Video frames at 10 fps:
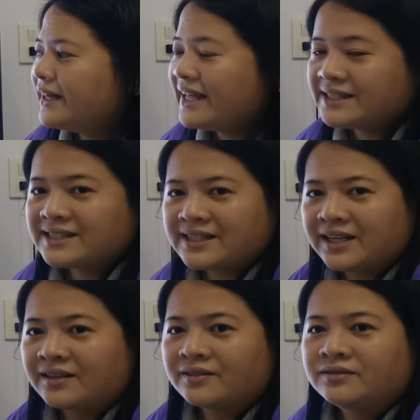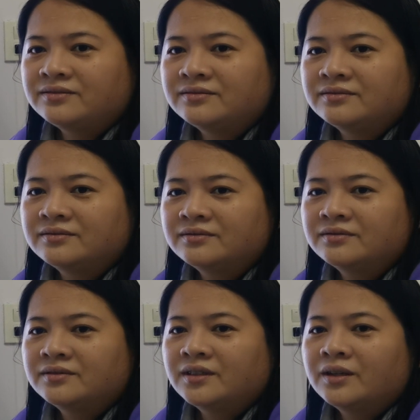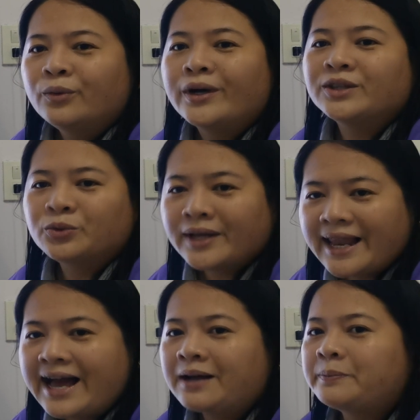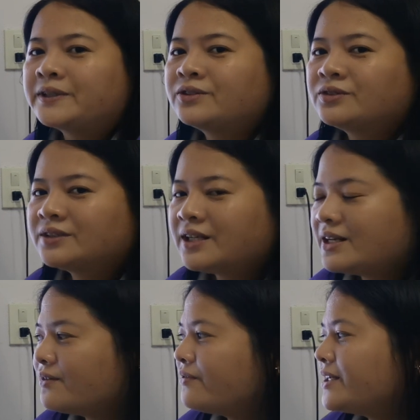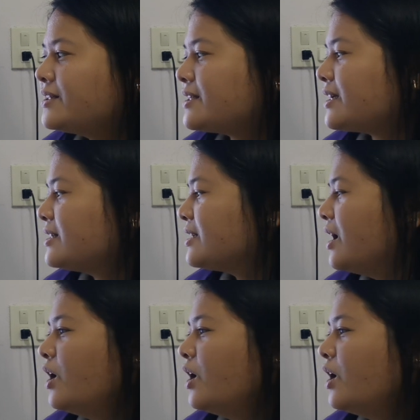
Let's think. What will happen to the living things